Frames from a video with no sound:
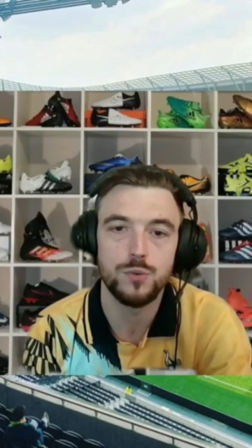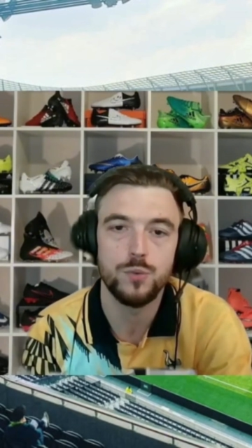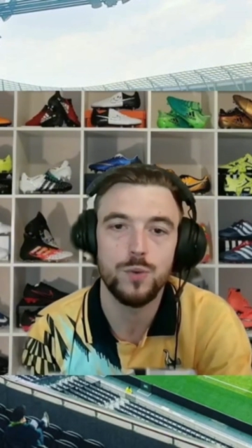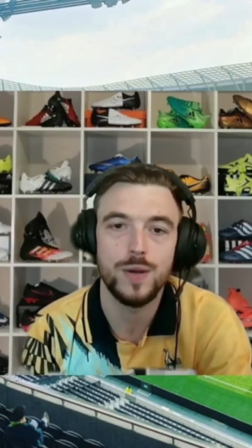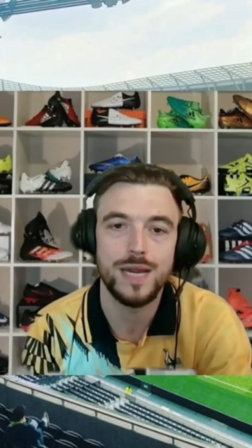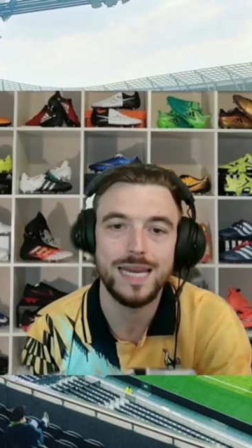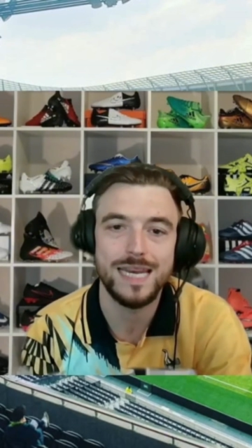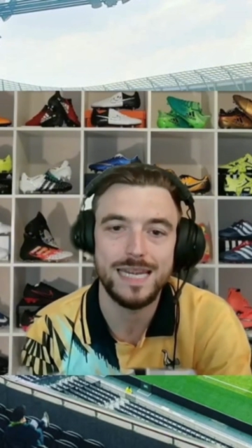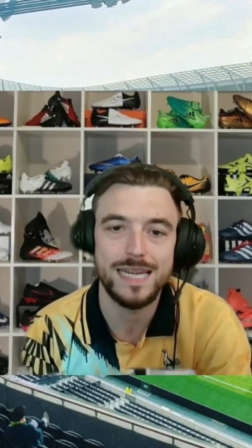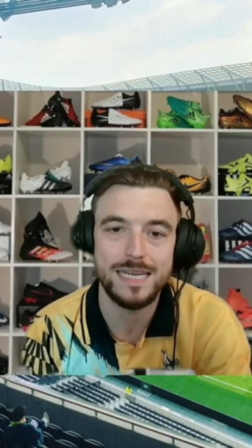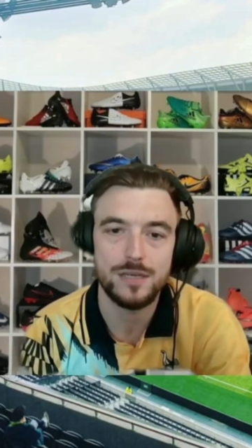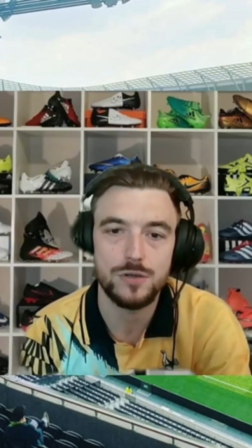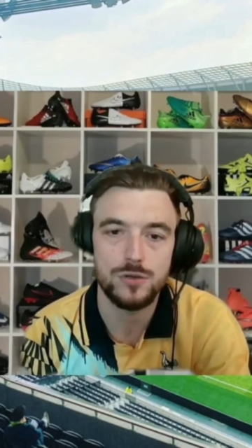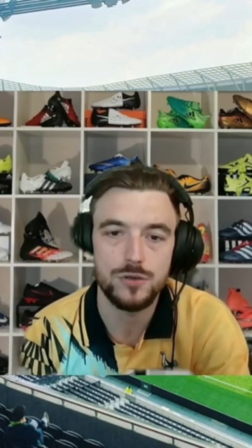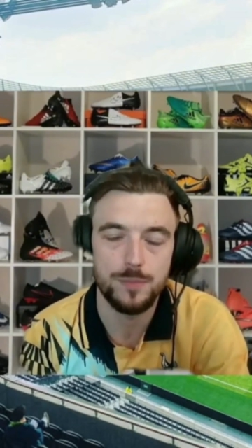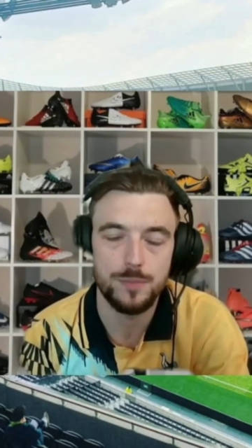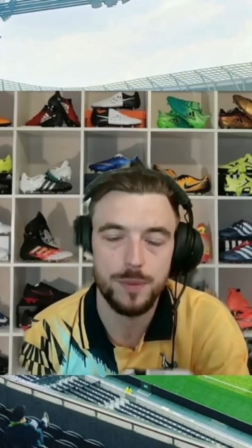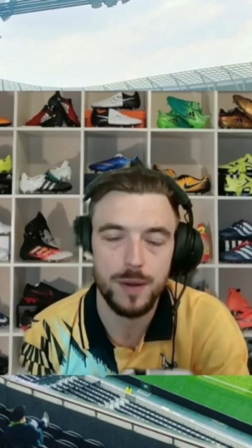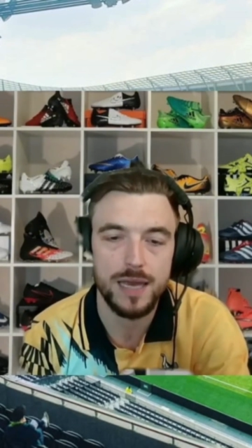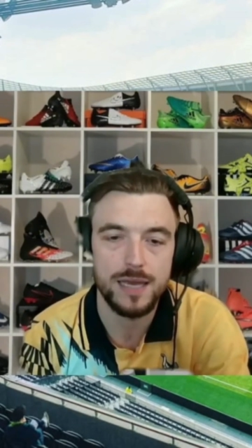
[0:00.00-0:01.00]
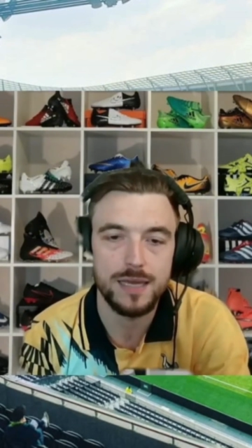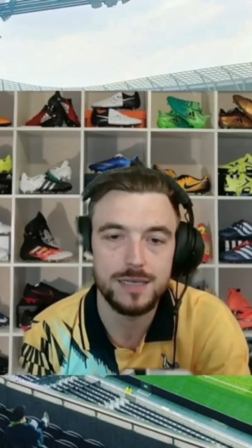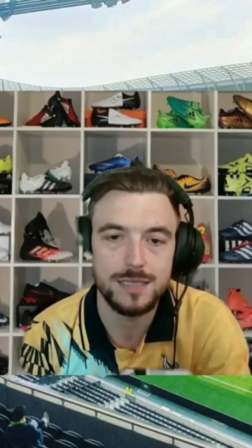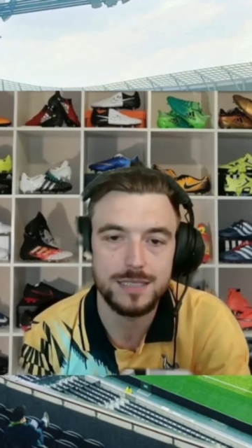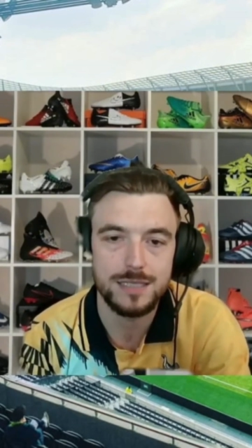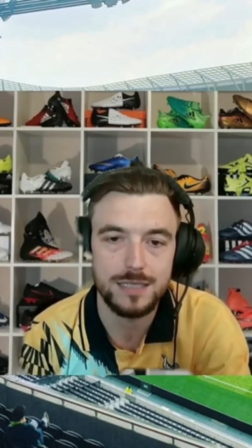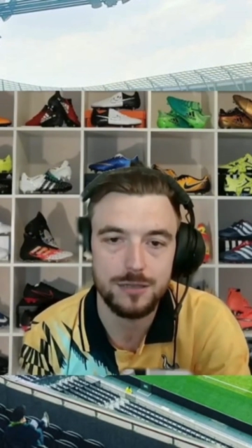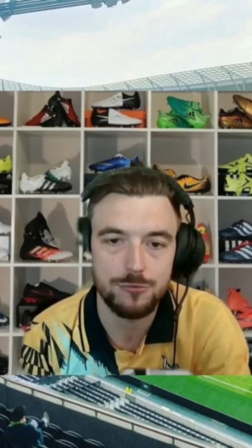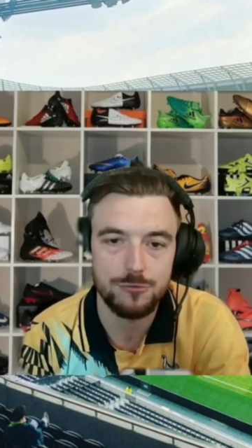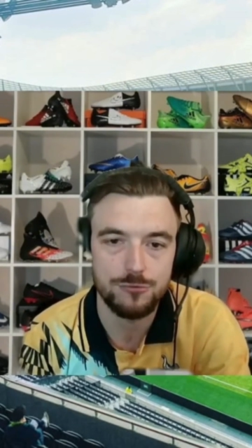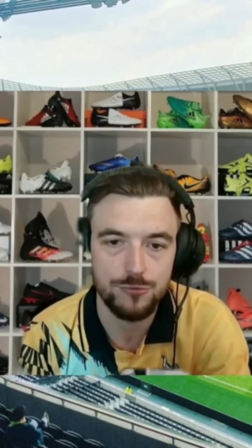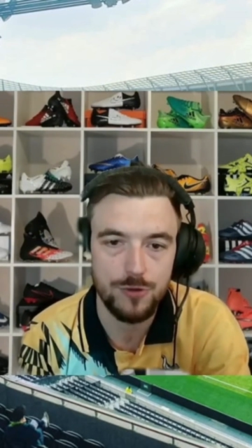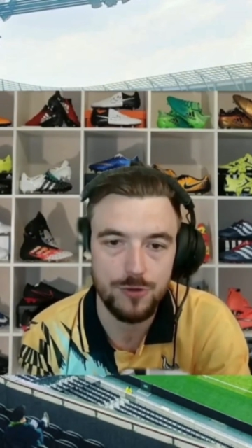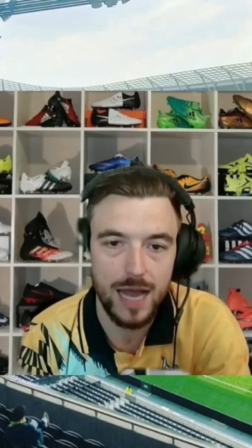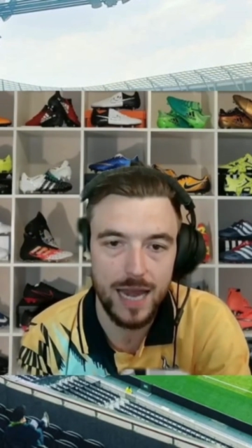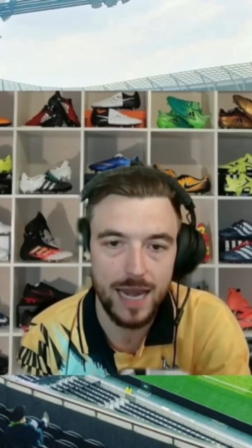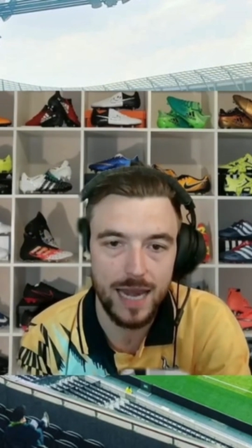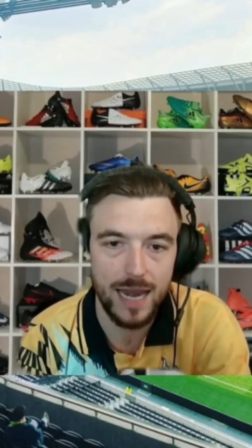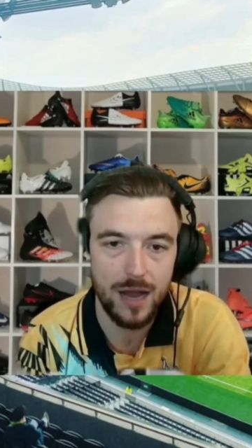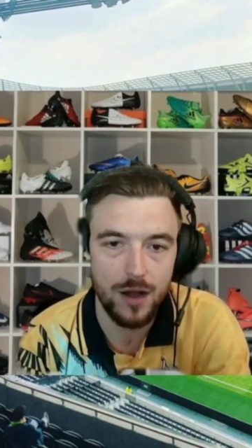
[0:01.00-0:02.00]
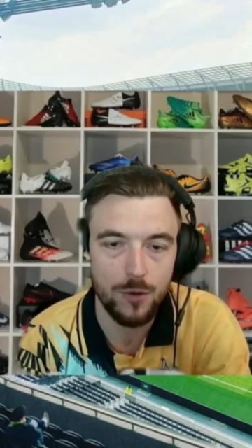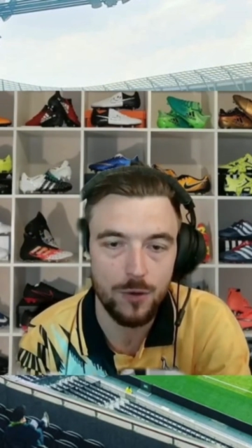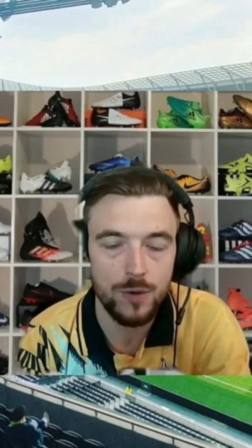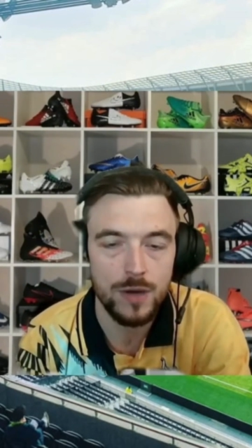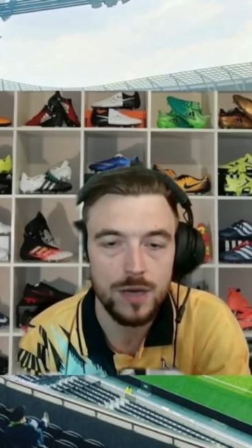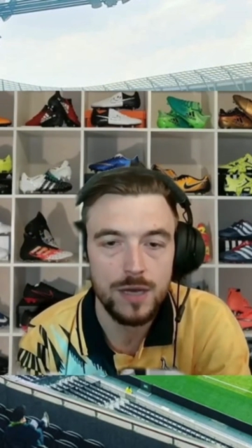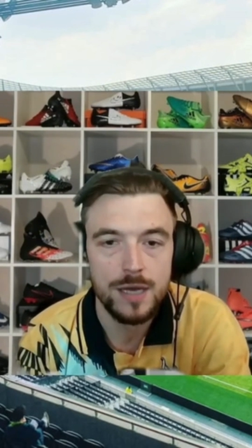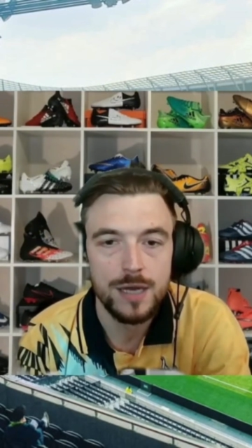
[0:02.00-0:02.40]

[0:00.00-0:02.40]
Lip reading: We need good players right now